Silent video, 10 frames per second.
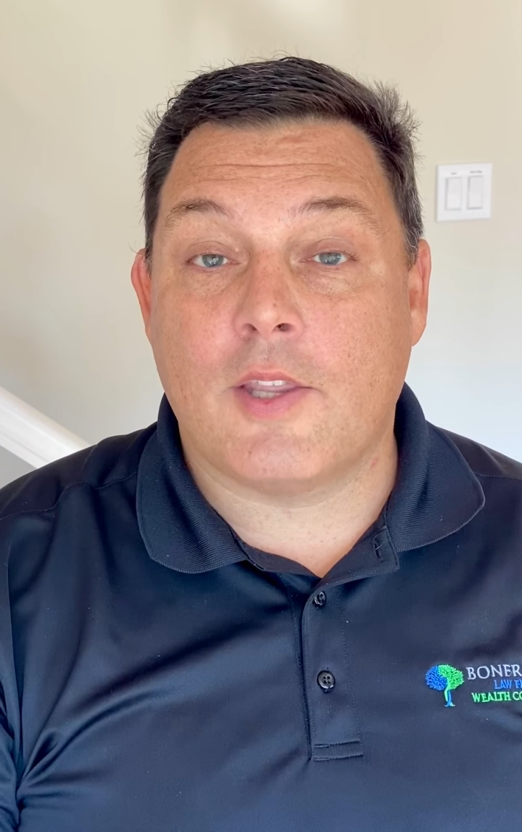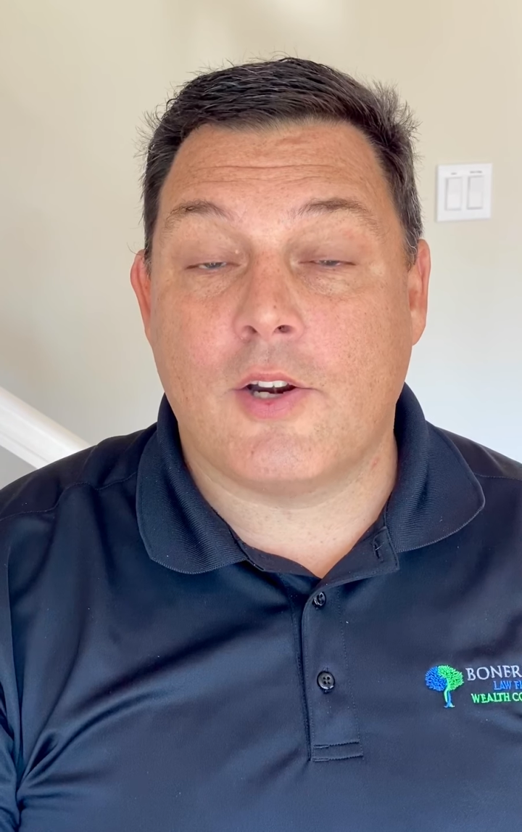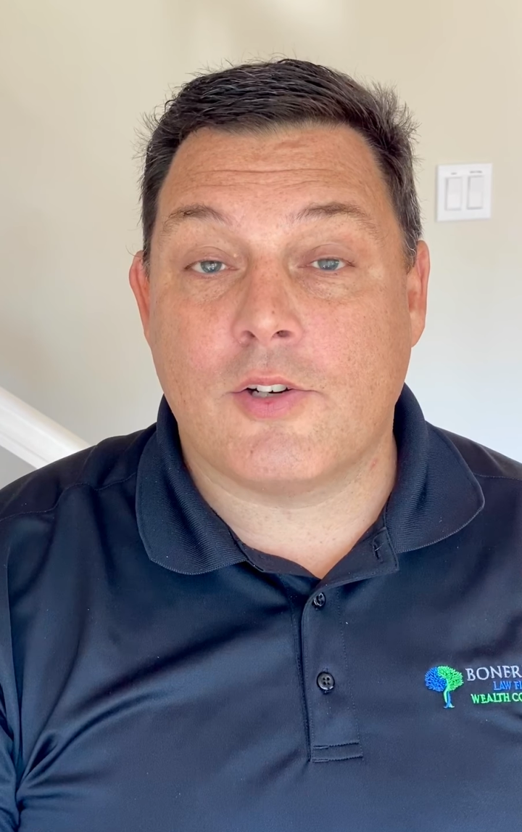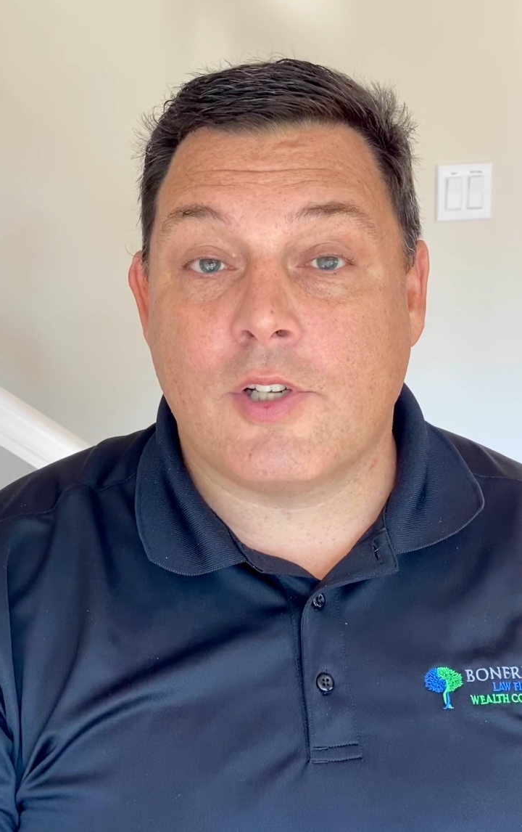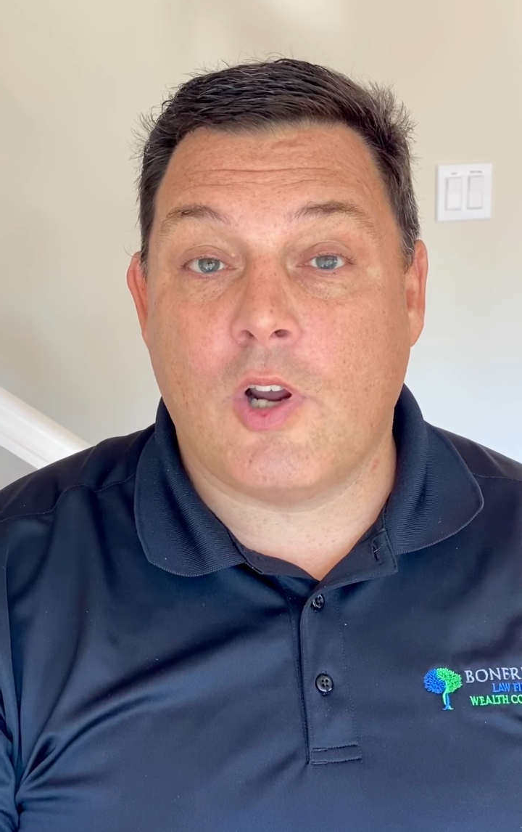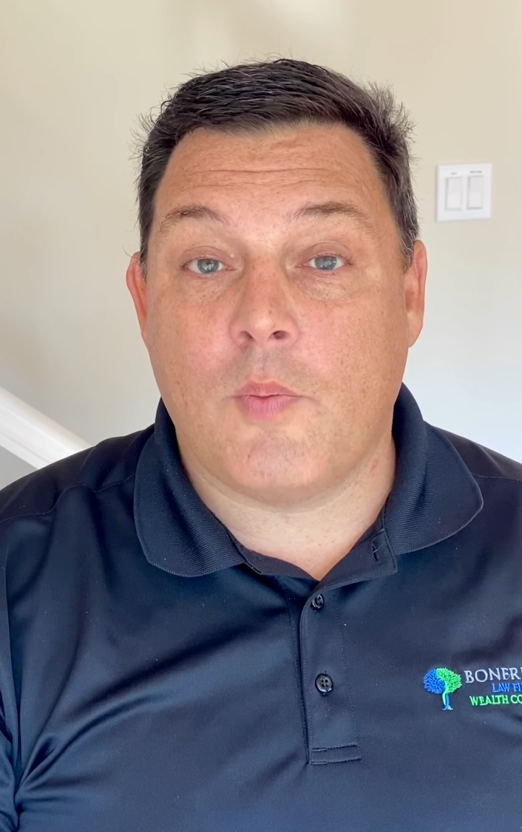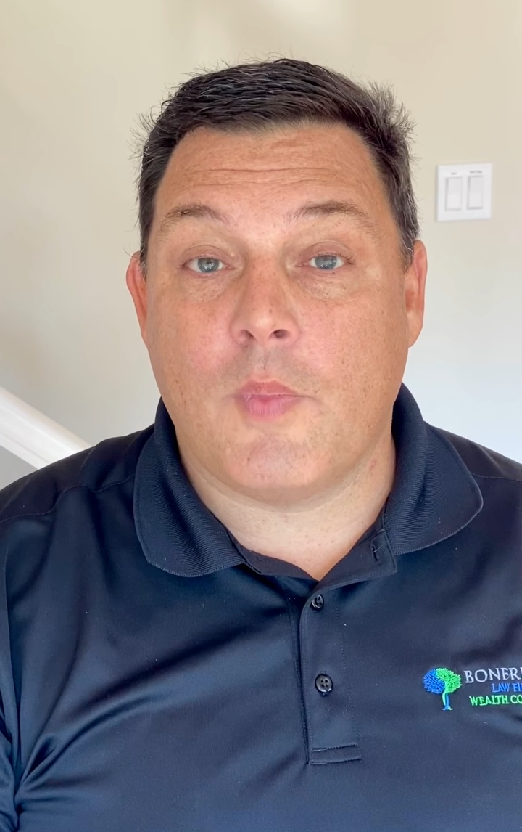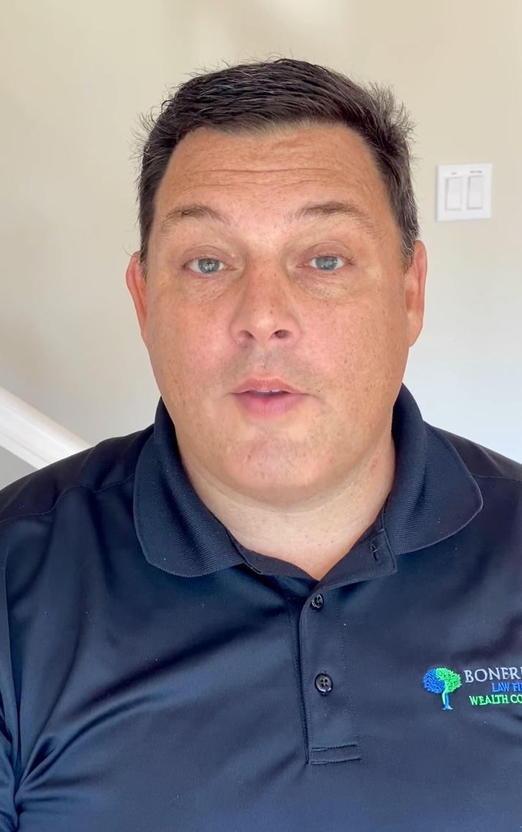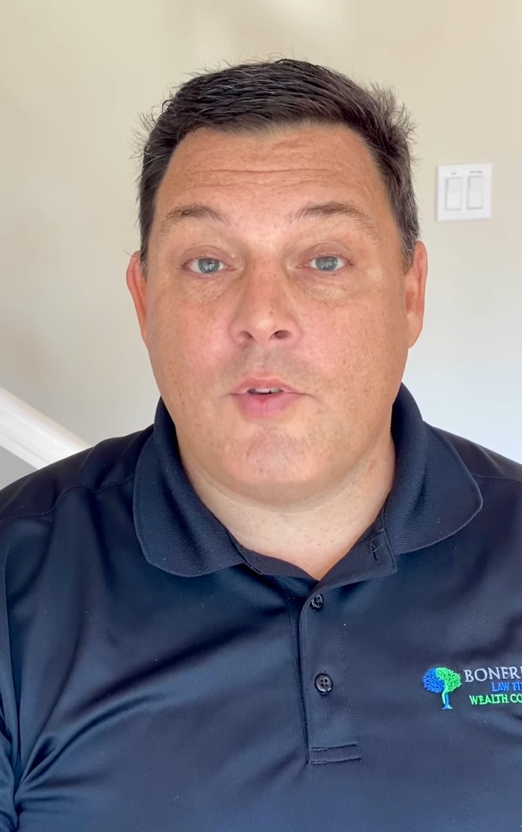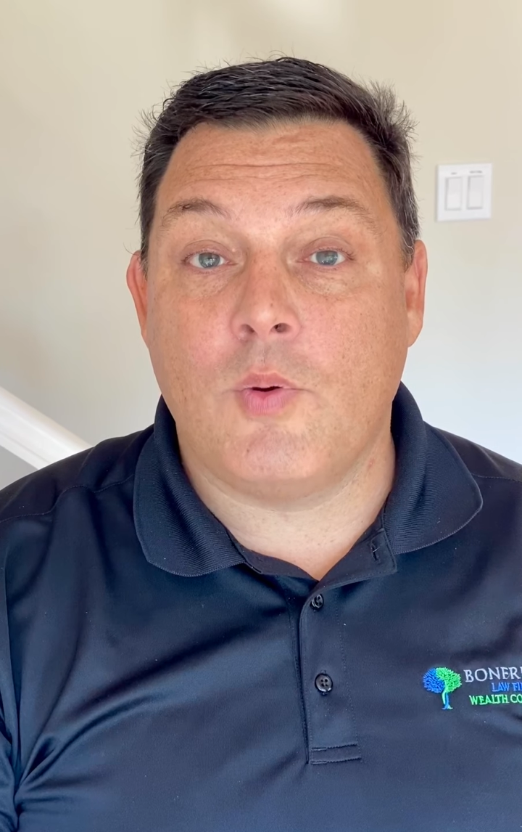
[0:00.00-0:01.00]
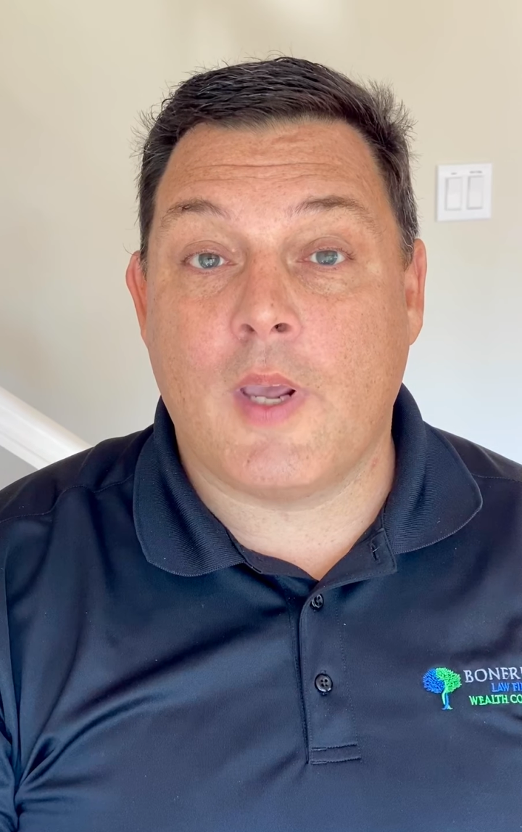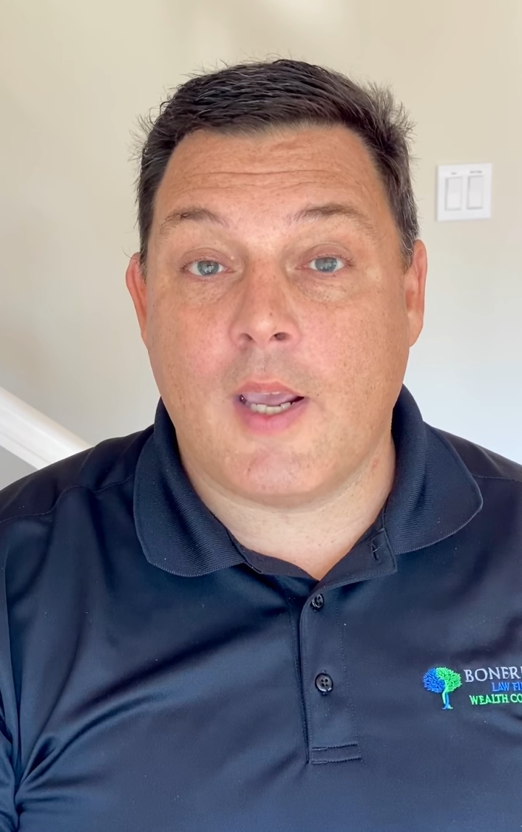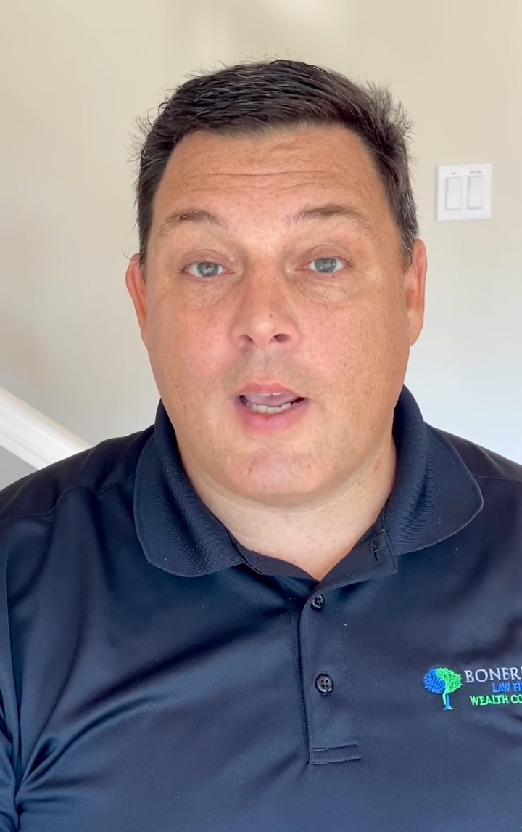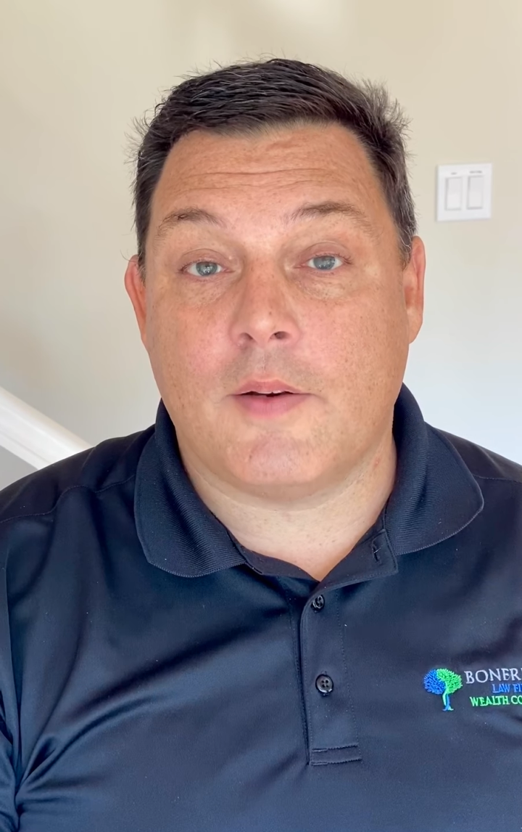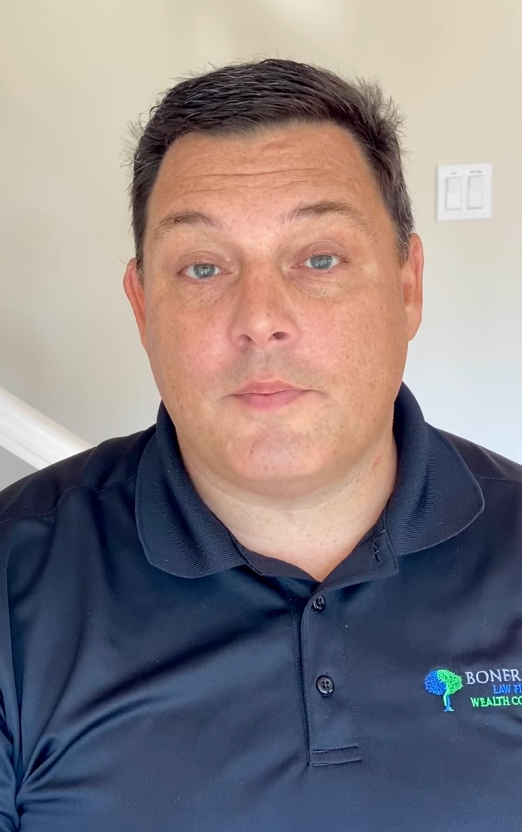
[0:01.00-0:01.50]
the nursing home if you
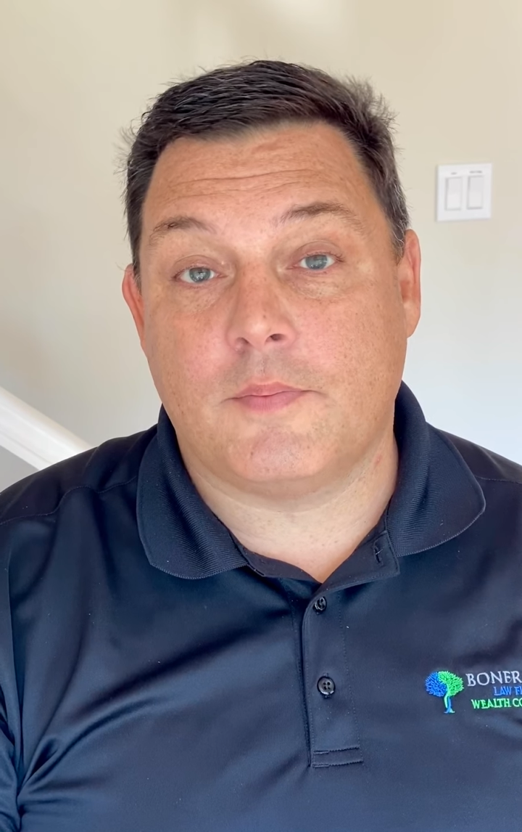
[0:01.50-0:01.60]
can.